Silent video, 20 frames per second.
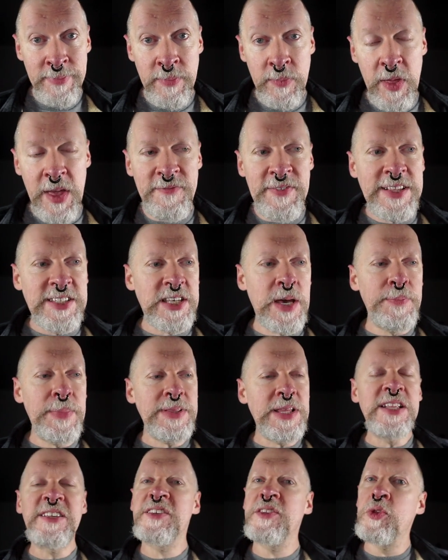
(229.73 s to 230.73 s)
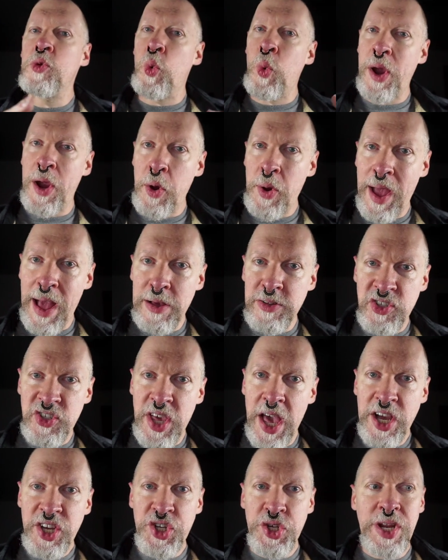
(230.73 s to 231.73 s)
If it's something that's in the warehouse
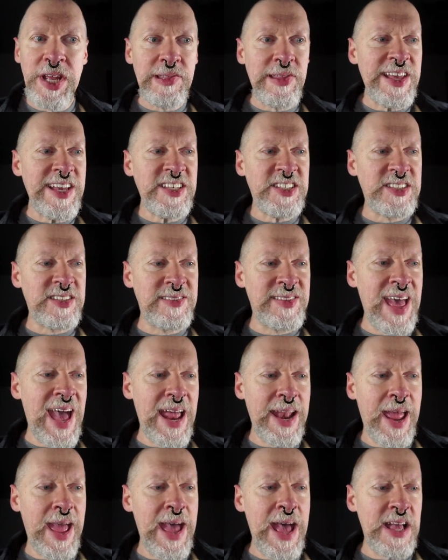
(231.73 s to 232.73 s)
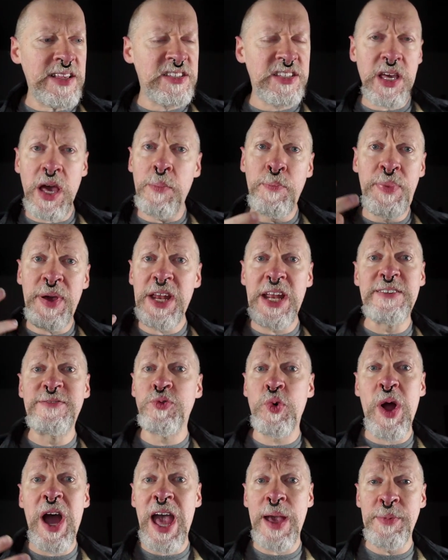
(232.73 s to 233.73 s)
section, at least that has a bit of
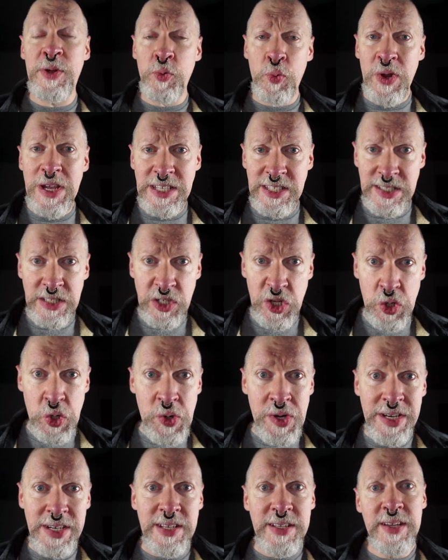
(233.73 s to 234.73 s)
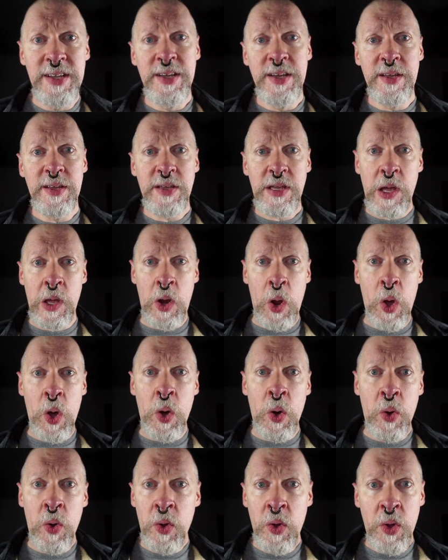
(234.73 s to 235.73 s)
rhyme and reason to it, you
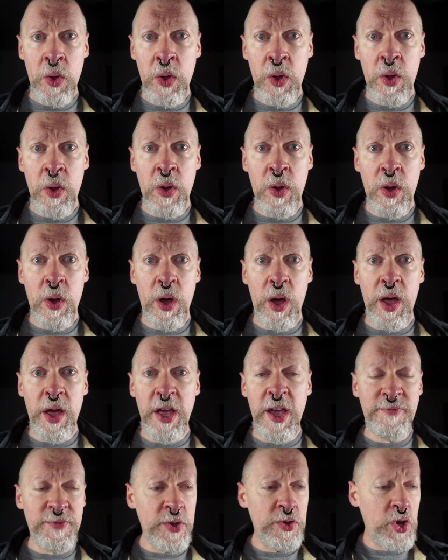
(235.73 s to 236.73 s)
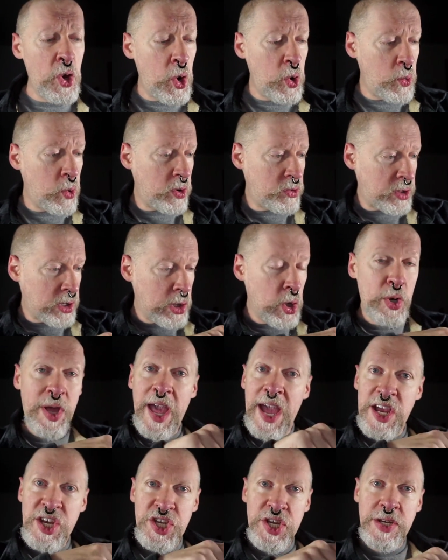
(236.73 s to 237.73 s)
know. If you know where the
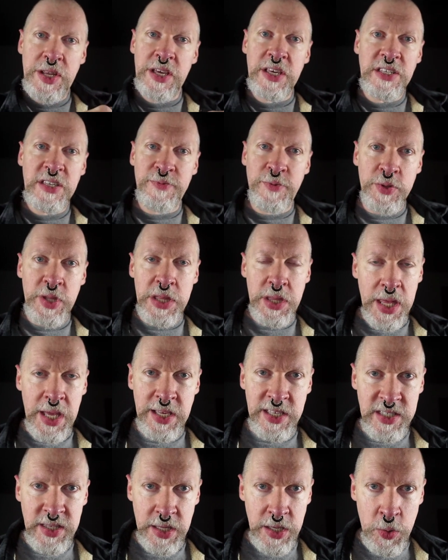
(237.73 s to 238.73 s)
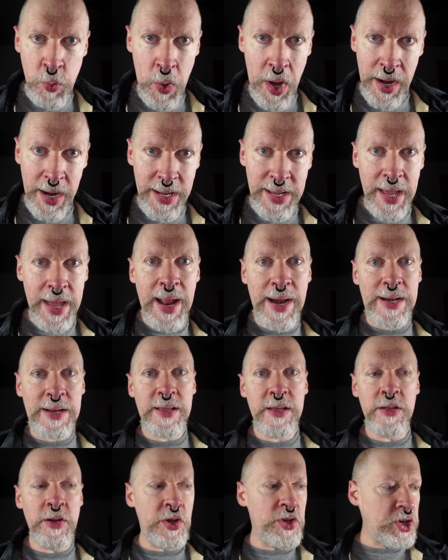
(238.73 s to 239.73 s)
location is for the things that you want to get,
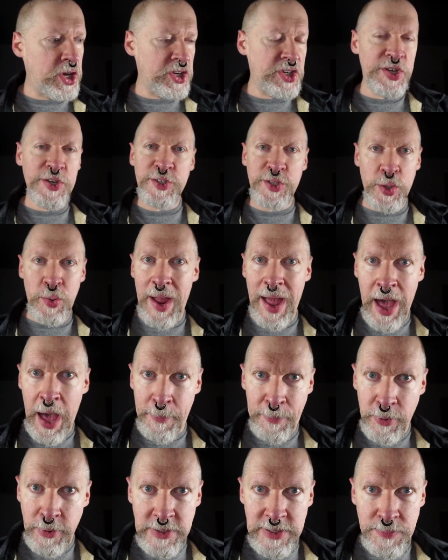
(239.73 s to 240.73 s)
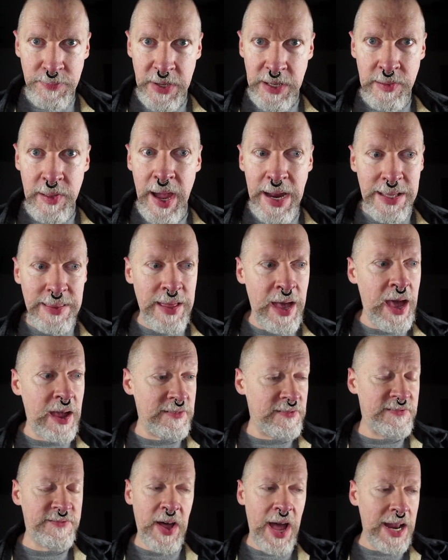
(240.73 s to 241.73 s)
you know, you could use their app or something like
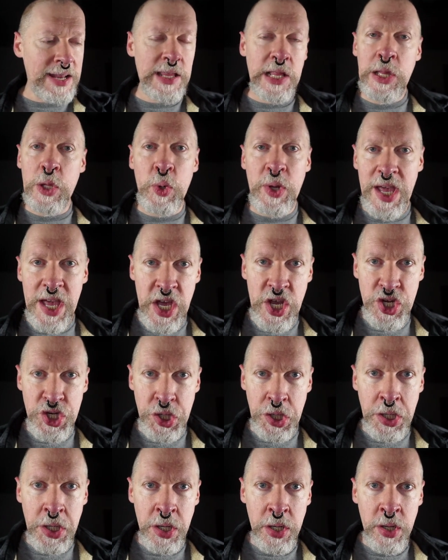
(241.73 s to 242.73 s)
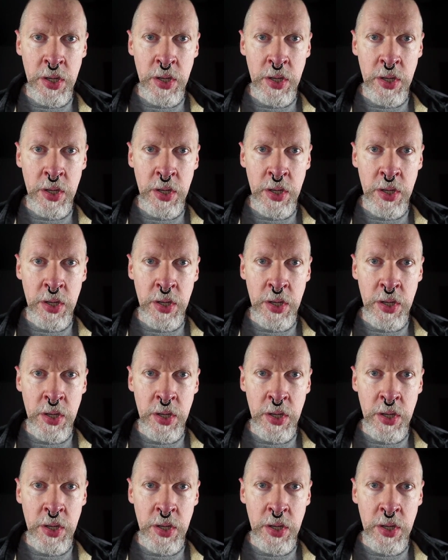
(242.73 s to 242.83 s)
that. Find the location